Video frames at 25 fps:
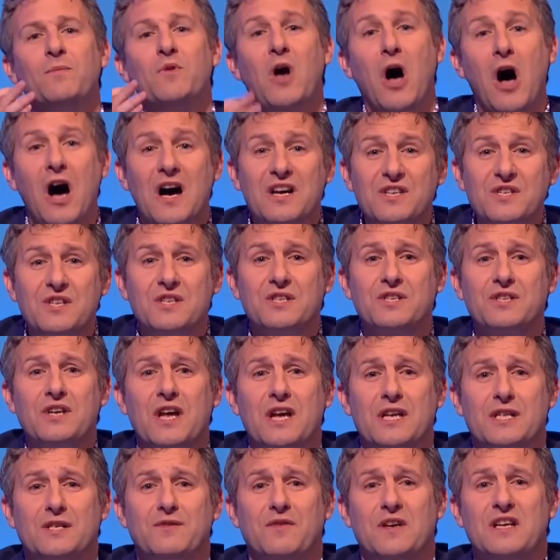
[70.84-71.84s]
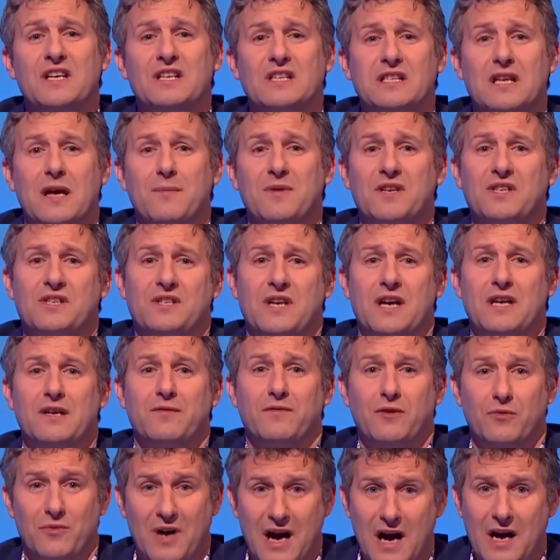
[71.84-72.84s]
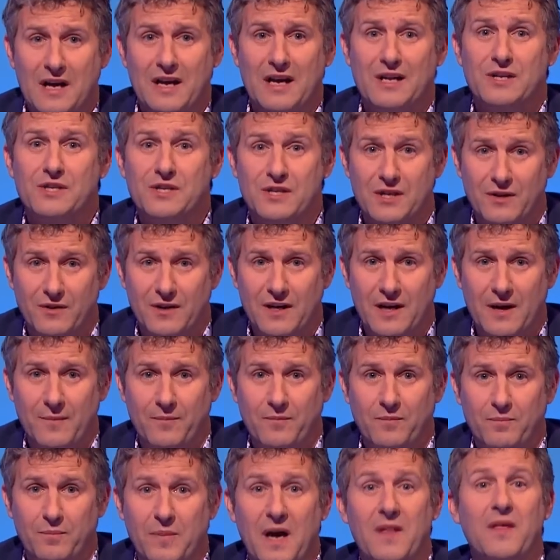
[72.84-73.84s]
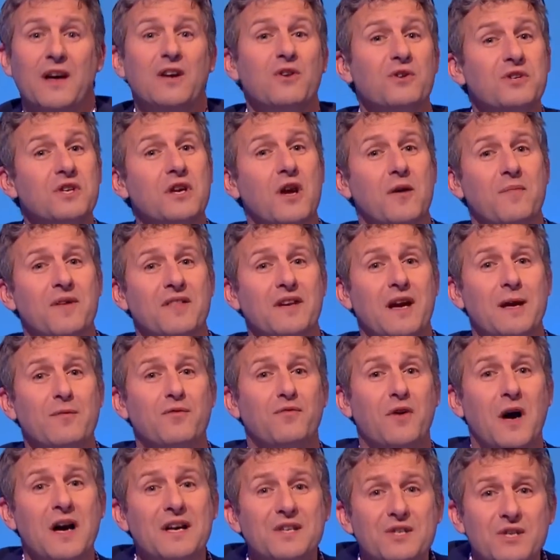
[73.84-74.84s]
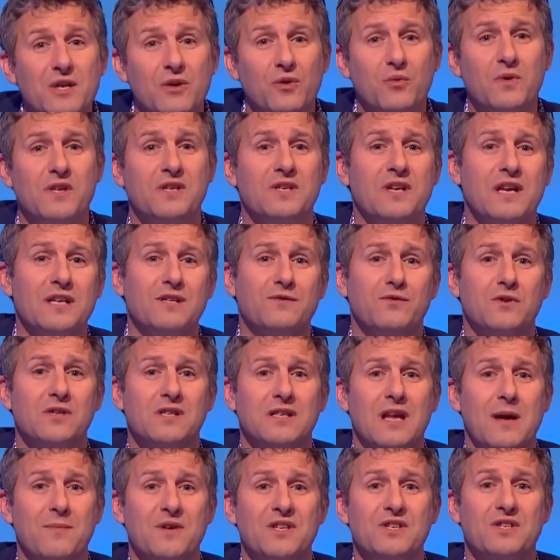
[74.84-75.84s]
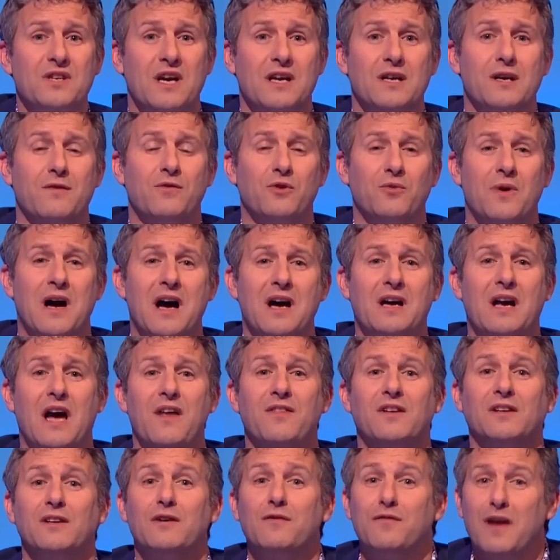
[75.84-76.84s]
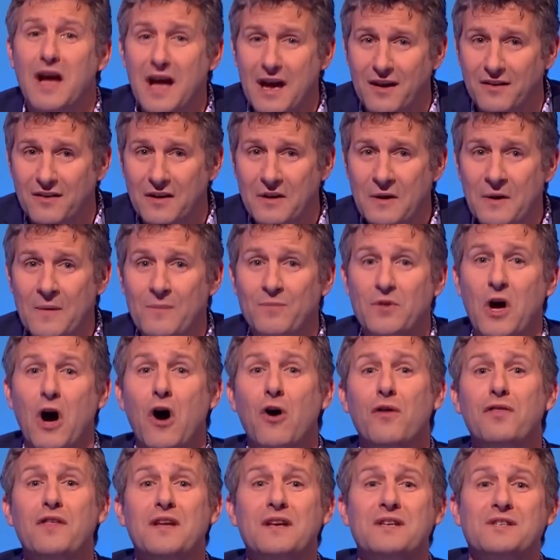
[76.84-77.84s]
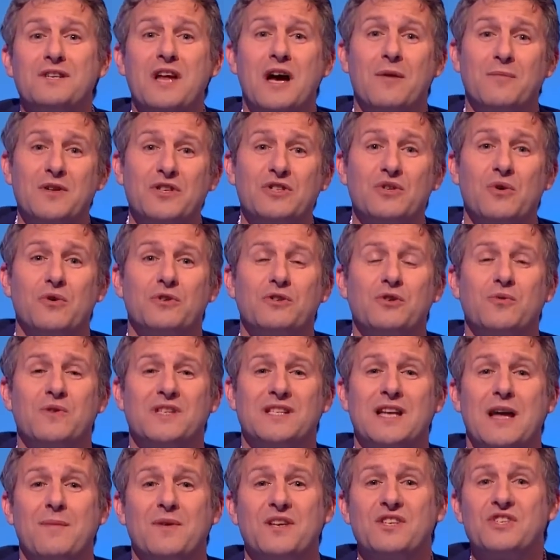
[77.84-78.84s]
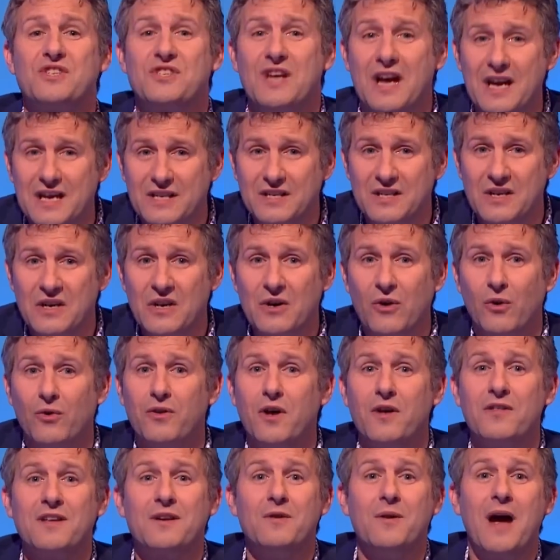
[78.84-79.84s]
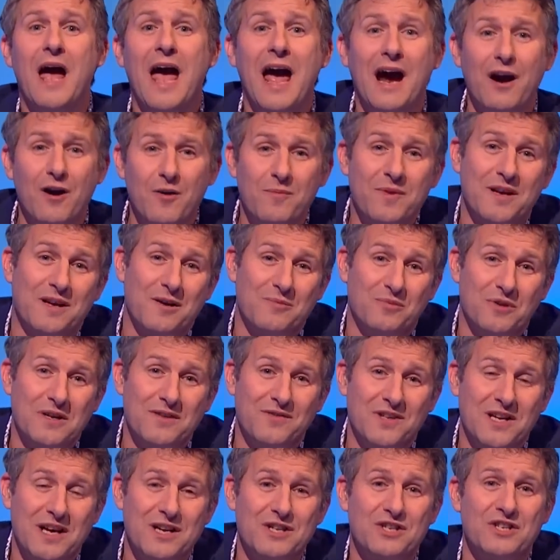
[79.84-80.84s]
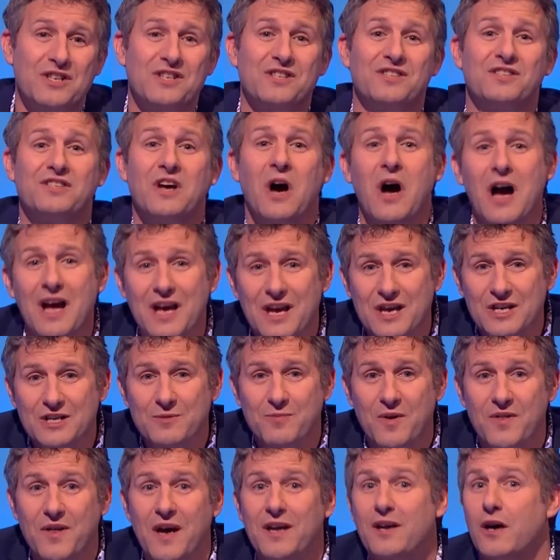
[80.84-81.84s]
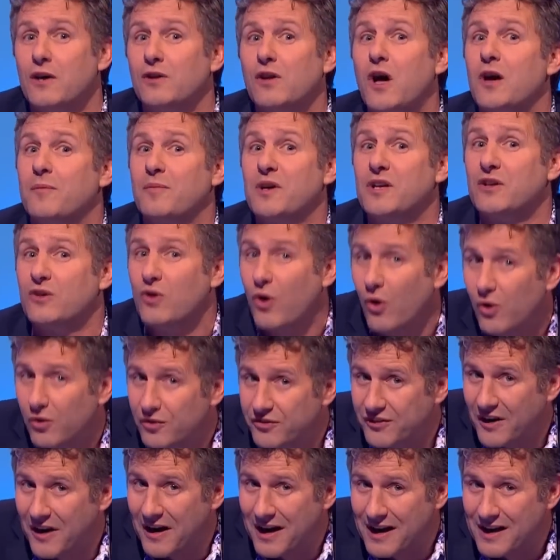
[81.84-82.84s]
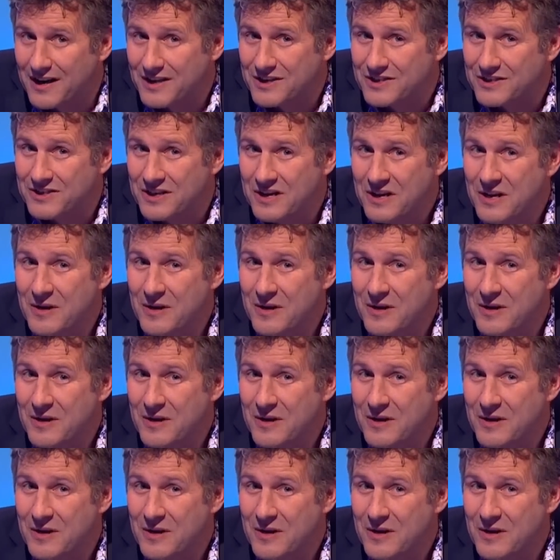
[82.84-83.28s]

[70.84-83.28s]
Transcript: ISIS stands for Islamic State of Iraq and Syria, but they also go by the name of ISIL, which stands for Islamic State of Iraq and the Levant. The whole thing has now been shortened to Islamic State, although the Arabic abbreviation is Daesh, but they don't like being called Daesh